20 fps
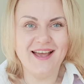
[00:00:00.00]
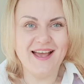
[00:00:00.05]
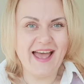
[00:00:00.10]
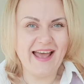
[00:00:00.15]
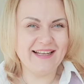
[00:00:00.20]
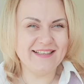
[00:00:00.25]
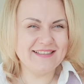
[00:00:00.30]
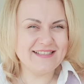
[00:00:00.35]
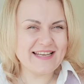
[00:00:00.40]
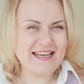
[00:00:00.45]

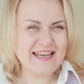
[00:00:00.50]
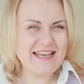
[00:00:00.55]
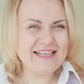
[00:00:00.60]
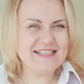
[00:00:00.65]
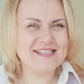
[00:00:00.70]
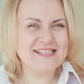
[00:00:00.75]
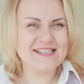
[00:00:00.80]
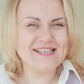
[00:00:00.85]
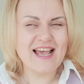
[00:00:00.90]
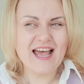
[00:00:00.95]
and
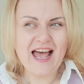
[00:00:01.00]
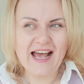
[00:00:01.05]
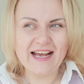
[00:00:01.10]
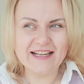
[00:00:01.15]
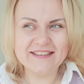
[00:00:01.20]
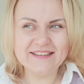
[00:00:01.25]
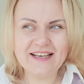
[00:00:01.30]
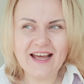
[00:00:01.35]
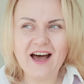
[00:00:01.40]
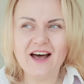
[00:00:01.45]
it's
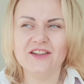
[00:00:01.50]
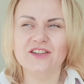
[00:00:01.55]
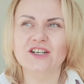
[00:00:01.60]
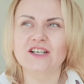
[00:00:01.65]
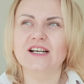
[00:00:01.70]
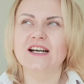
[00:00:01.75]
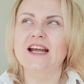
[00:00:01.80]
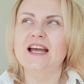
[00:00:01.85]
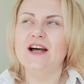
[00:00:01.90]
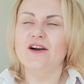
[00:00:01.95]

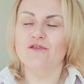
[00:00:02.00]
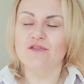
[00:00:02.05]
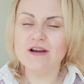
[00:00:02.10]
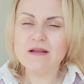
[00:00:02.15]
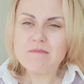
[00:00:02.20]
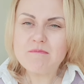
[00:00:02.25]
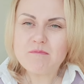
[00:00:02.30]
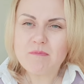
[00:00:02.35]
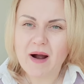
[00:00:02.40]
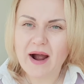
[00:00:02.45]
another
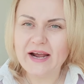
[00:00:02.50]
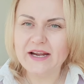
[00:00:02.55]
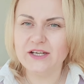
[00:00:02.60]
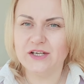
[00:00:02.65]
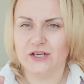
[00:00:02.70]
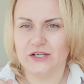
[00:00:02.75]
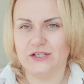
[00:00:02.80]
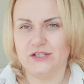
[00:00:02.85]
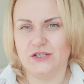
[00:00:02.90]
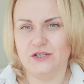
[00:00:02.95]

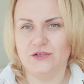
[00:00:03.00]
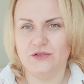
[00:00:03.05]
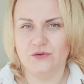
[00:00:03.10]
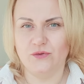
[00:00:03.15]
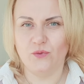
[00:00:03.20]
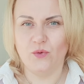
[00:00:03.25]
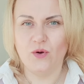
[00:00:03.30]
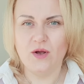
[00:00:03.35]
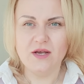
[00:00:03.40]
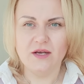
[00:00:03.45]
reminder to
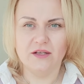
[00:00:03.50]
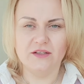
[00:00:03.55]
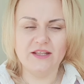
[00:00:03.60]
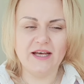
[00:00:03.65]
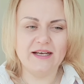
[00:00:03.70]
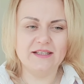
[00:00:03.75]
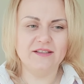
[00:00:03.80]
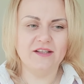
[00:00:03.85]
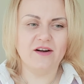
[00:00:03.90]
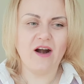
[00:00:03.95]
you
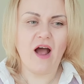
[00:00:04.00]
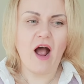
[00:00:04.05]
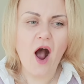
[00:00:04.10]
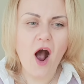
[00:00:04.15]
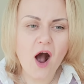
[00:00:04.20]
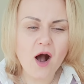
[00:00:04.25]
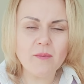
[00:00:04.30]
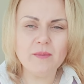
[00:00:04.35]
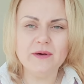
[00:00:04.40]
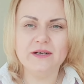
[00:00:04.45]
that there are
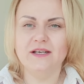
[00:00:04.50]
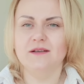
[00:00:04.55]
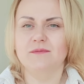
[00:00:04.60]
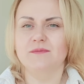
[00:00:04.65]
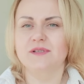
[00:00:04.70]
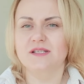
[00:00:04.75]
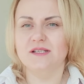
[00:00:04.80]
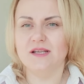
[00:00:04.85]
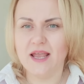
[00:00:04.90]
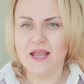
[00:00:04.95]

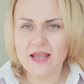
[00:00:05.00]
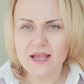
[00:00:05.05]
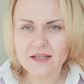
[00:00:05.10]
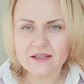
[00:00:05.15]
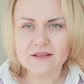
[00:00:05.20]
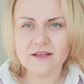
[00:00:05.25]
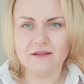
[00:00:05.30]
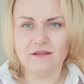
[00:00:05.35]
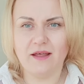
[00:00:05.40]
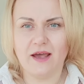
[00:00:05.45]
homonyms in
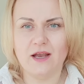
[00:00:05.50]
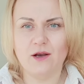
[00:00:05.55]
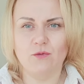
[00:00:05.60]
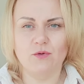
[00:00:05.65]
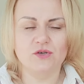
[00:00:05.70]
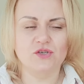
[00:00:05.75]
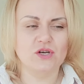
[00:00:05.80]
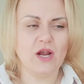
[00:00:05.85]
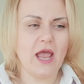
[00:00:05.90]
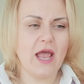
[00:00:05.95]
the
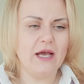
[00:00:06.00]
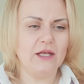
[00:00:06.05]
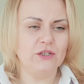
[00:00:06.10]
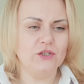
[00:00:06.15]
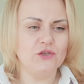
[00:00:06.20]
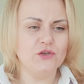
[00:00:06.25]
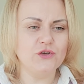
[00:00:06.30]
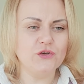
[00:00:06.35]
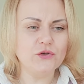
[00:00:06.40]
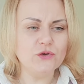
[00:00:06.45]
language, and
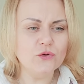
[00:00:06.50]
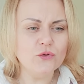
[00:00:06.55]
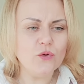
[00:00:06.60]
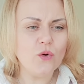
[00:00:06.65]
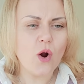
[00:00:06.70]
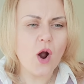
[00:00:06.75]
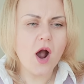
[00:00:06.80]
you